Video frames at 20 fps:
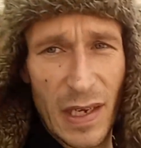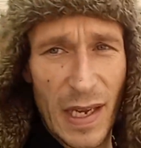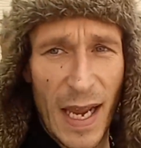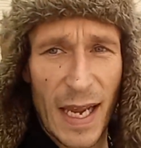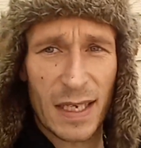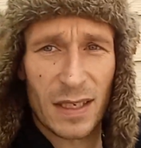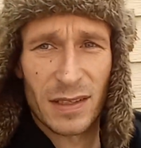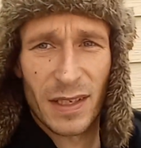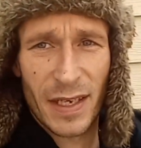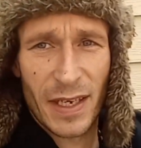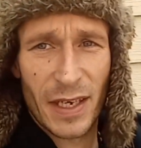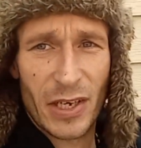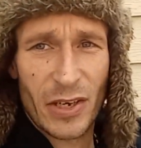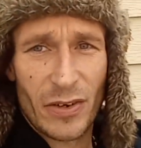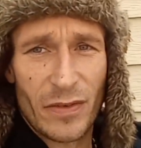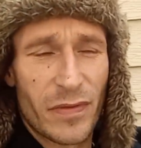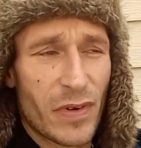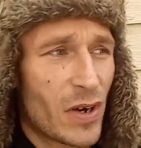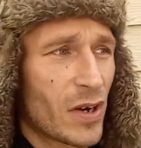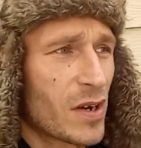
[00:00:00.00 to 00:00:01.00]
catalytic
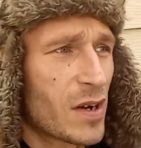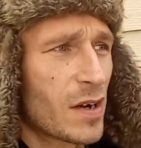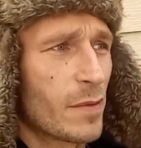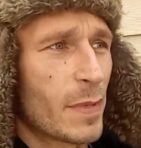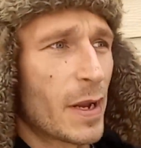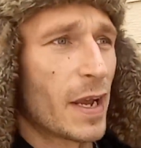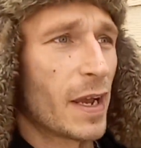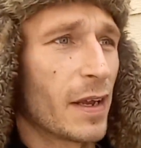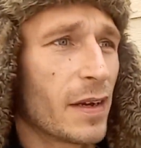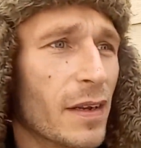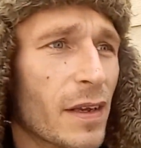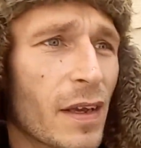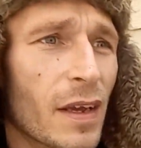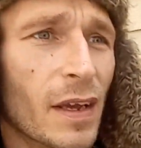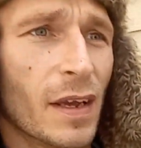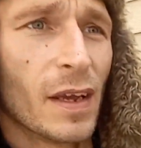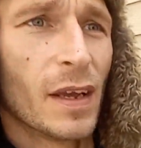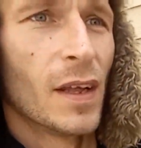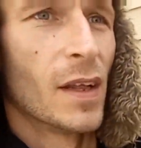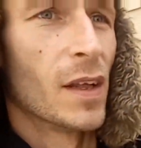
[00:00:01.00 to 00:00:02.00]
converter, man.
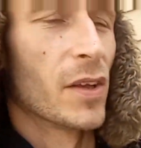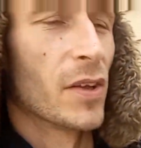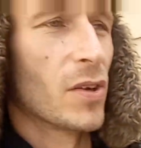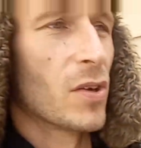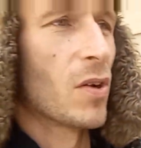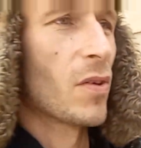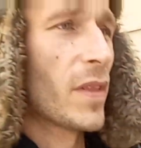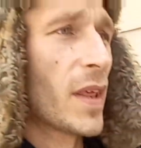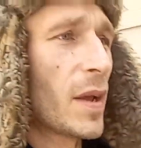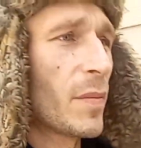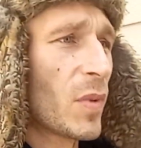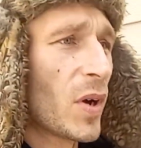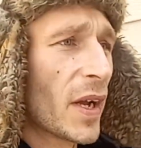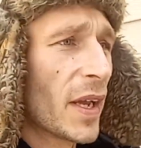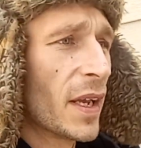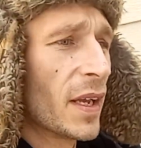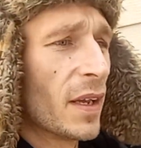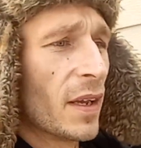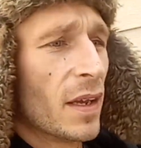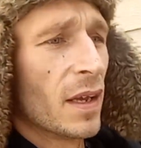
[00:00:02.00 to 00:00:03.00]
They
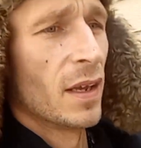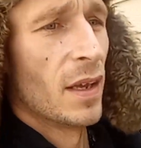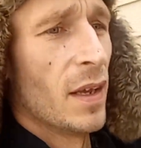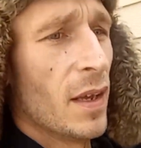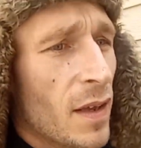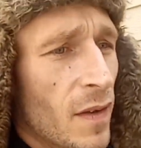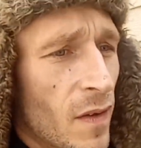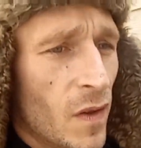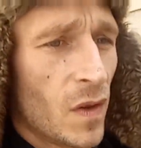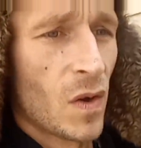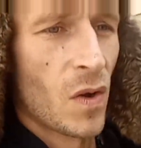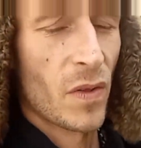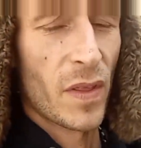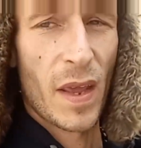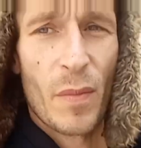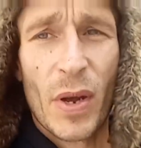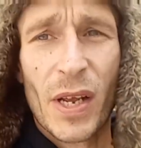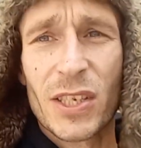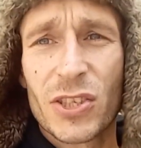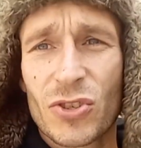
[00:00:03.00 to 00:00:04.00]
might
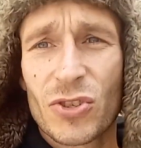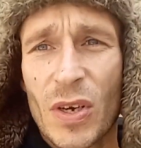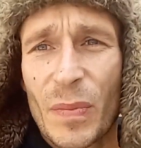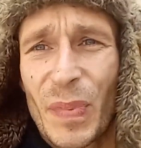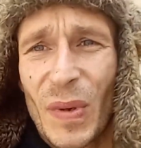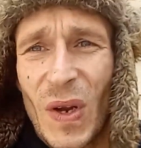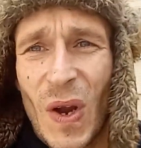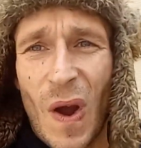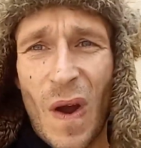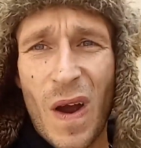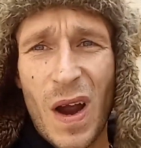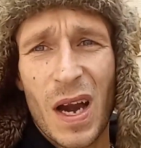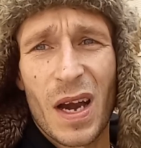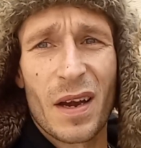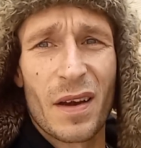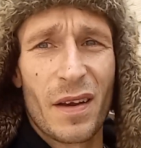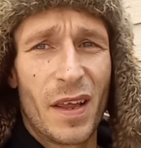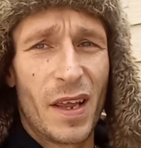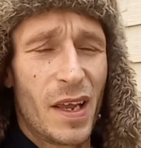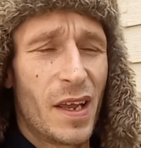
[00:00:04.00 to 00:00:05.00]
strip a
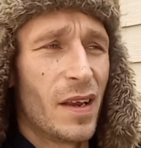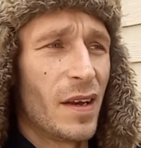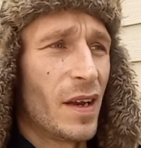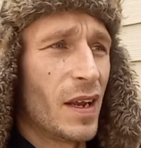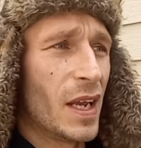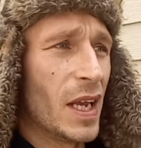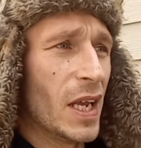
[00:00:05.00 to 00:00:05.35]
car and